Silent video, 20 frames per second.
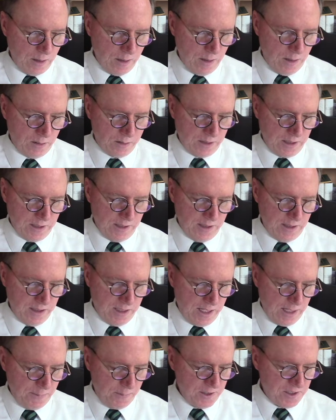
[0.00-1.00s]
Okay, in
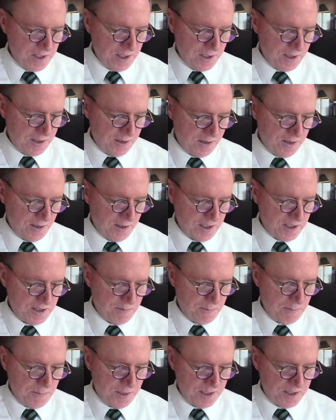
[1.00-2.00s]
opposition to
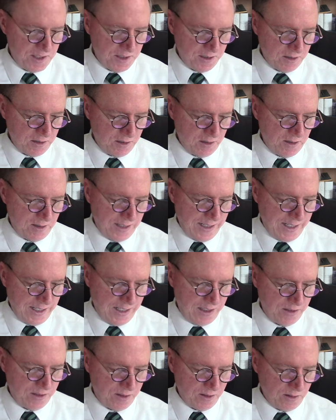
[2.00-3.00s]
this mystical
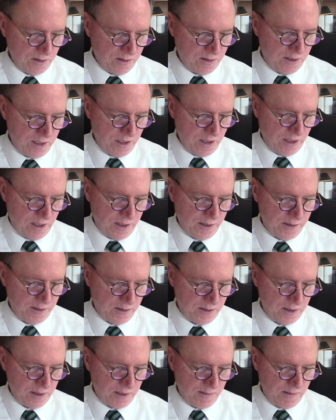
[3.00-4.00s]
attitude, the
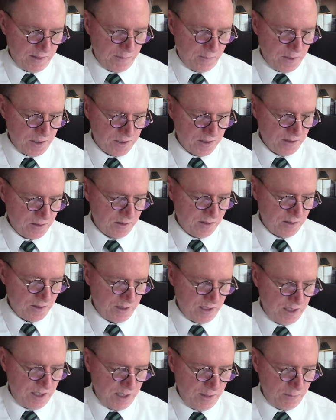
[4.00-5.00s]
author of the Epistle to
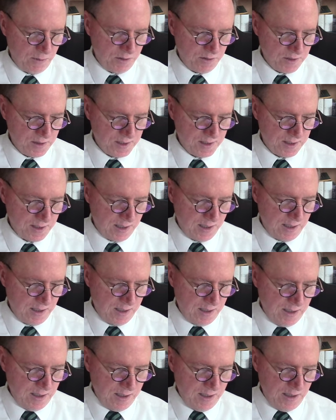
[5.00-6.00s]
the Hebrews
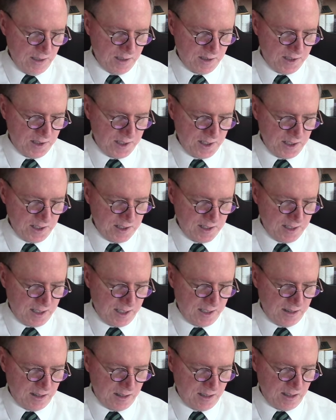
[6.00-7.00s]
insists
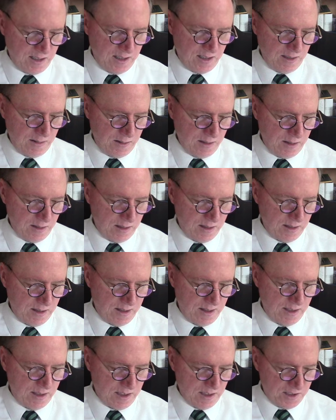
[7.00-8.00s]
that the
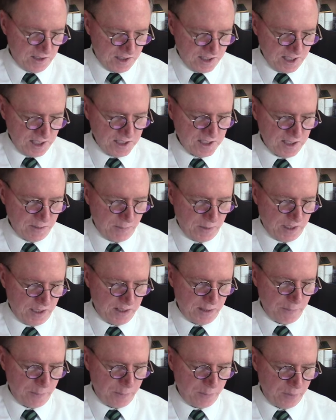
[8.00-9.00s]
insists upon
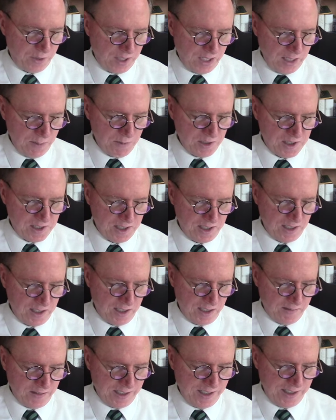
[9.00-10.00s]
the primacy
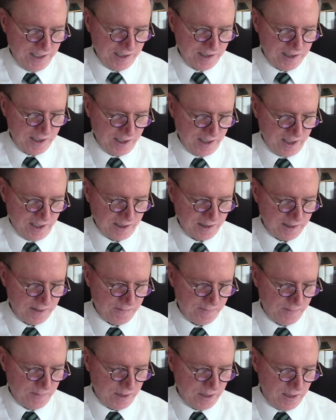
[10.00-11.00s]
of the intellect.
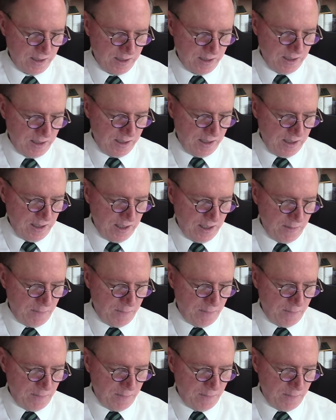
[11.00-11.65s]
He